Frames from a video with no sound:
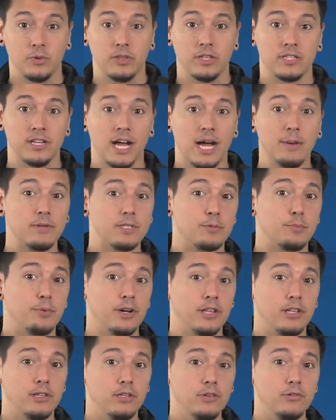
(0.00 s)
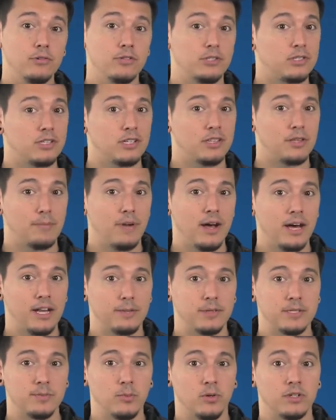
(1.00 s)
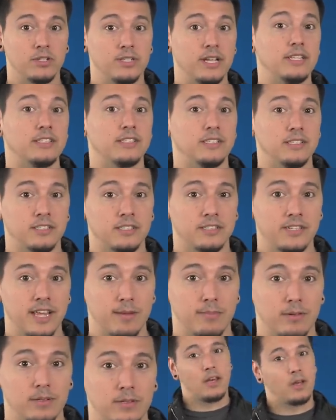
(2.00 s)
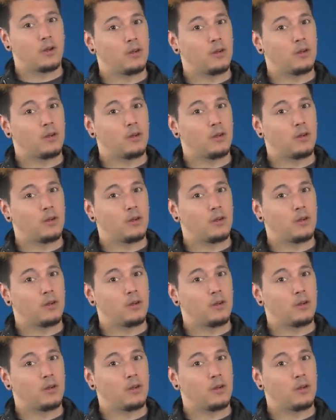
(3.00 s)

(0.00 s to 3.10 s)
where the top is pretty loose and the bottom is more dense and stable.